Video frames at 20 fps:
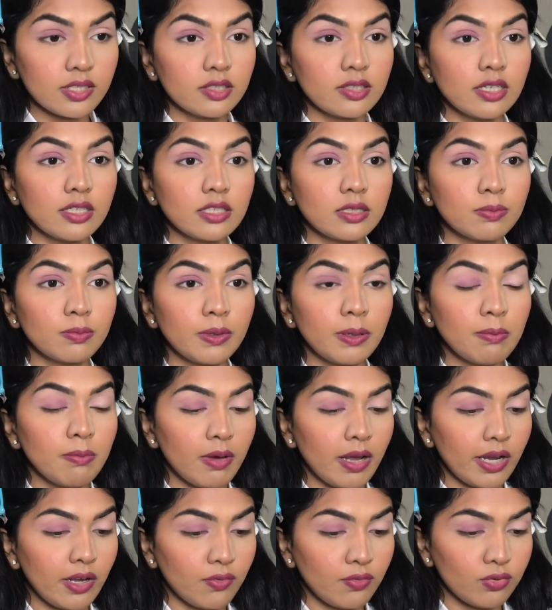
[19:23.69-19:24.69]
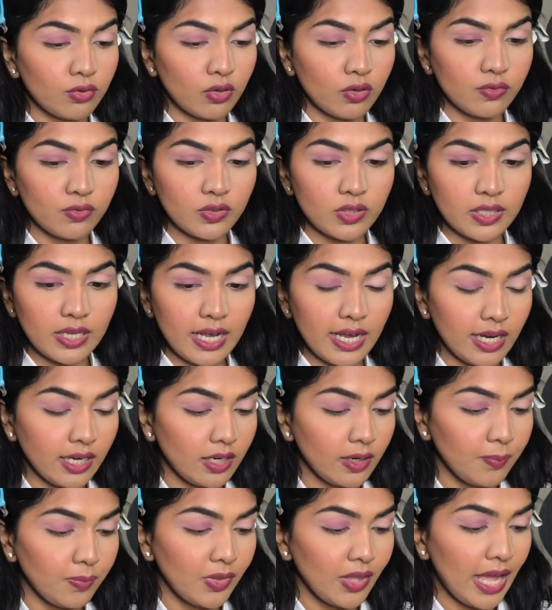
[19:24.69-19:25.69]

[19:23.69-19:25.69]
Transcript: just be mindful of that